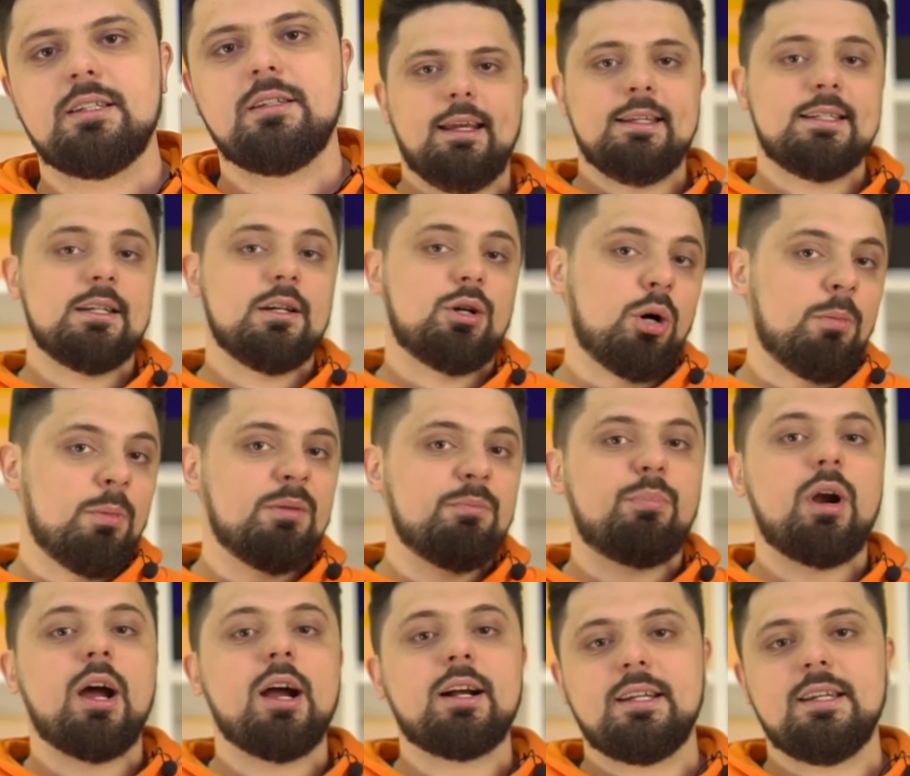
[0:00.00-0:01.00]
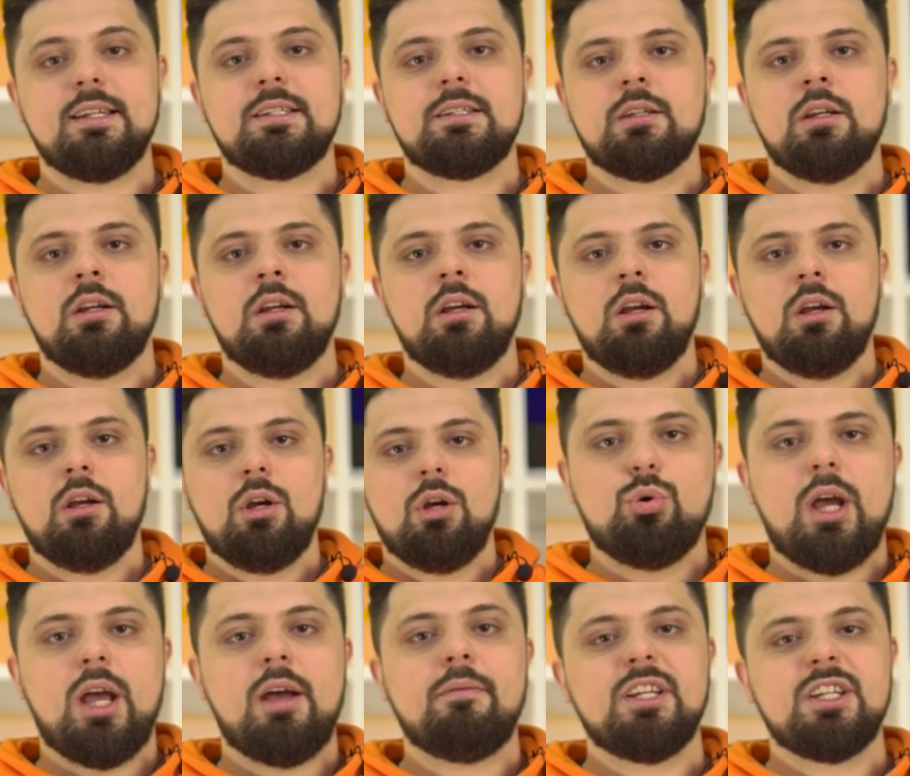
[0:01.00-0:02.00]
It's a common practice to
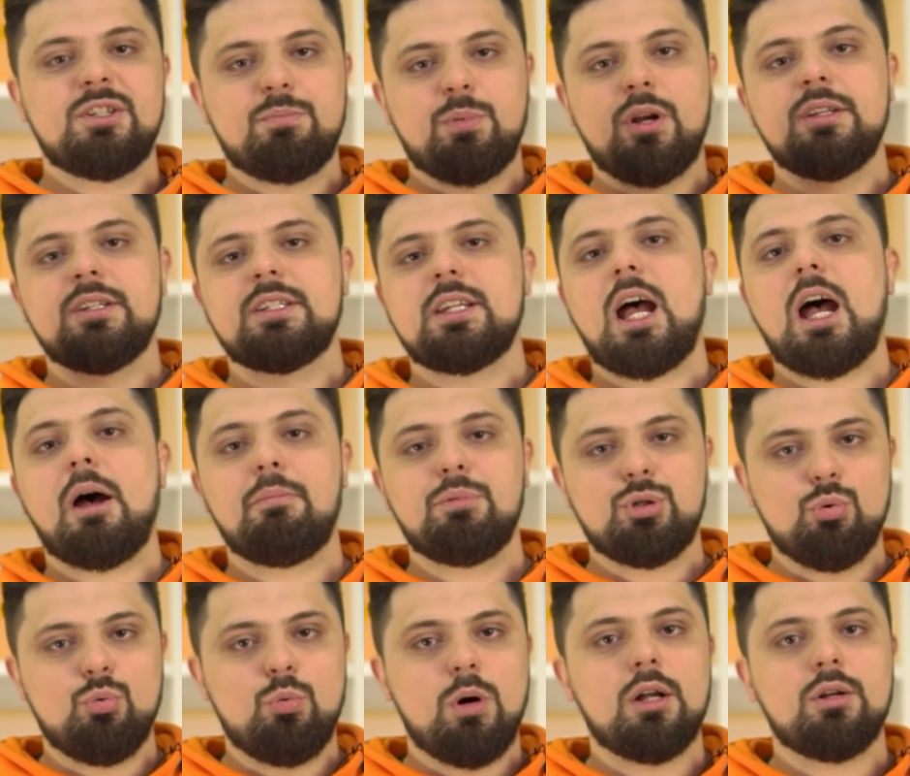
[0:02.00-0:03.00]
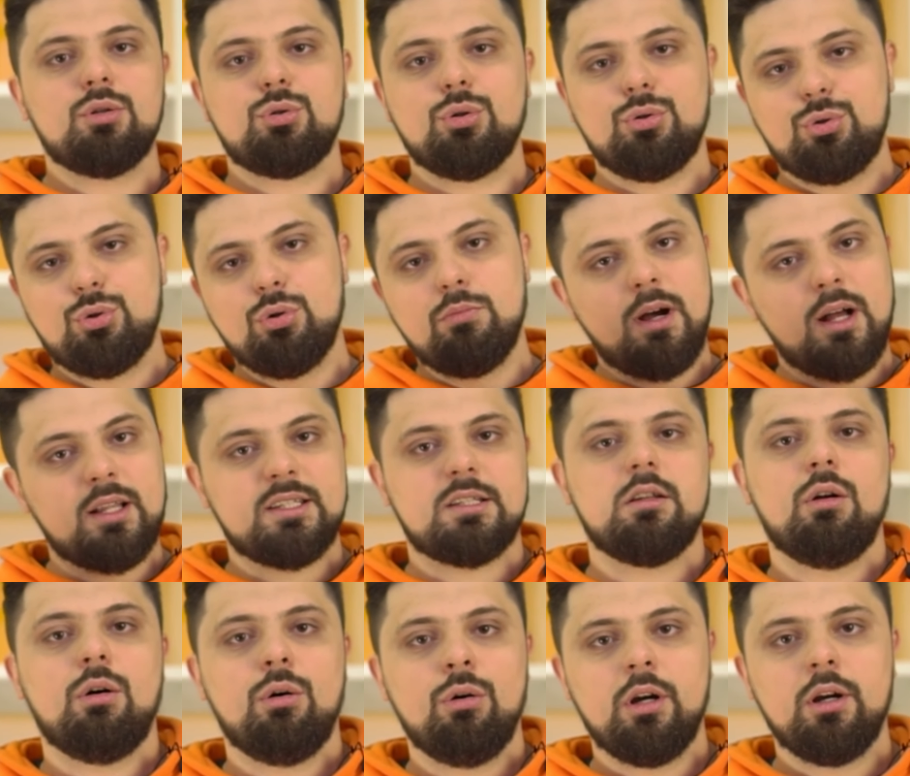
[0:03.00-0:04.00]
have the sprints up to 1 to 2 months
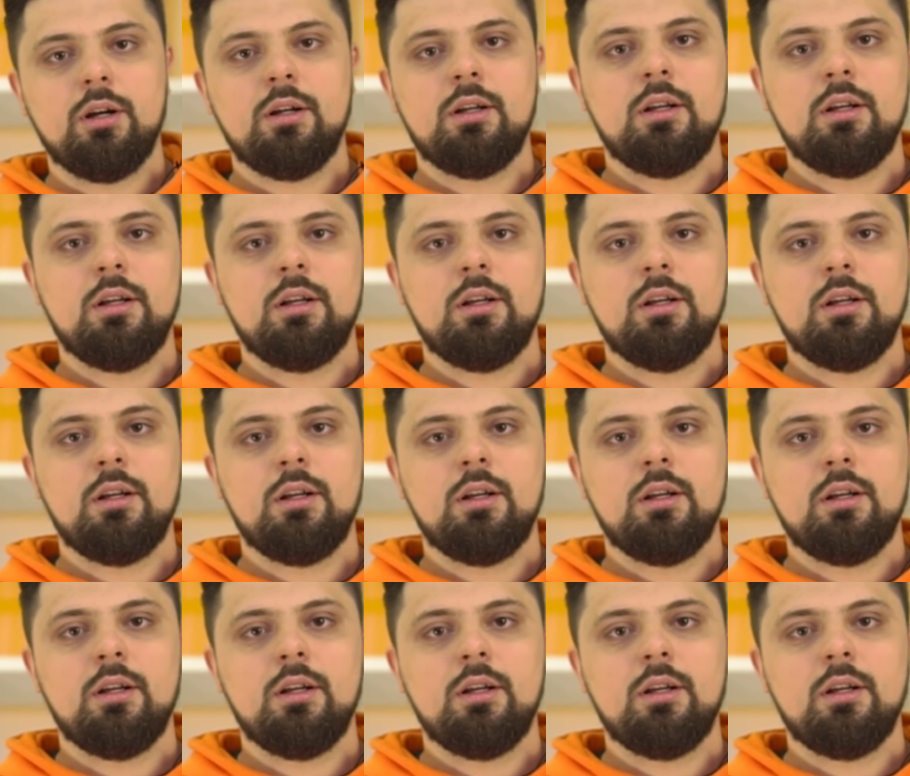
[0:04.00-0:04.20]
long,